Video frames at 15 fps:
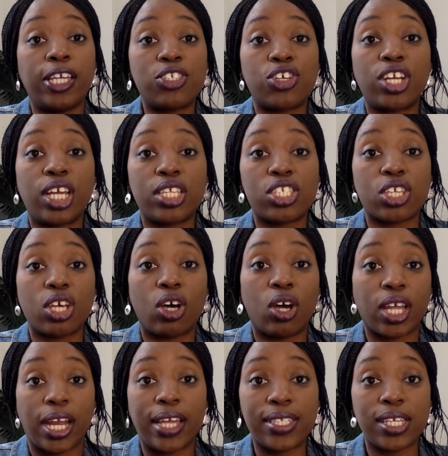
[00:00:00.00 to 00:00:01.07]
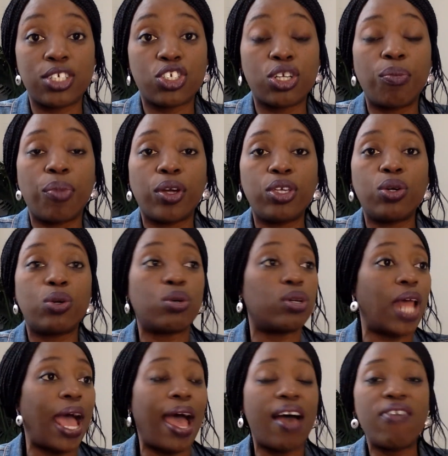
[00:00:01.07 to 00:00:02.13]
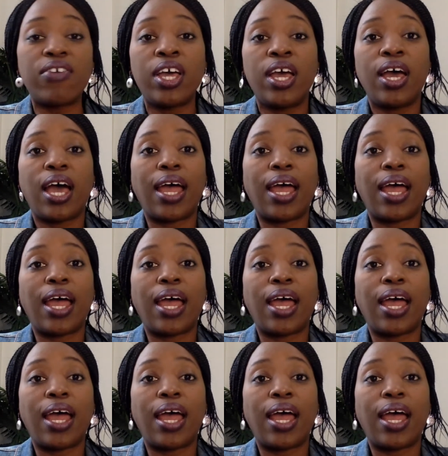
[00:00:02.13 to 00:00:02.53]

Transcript: internet organization, but you could have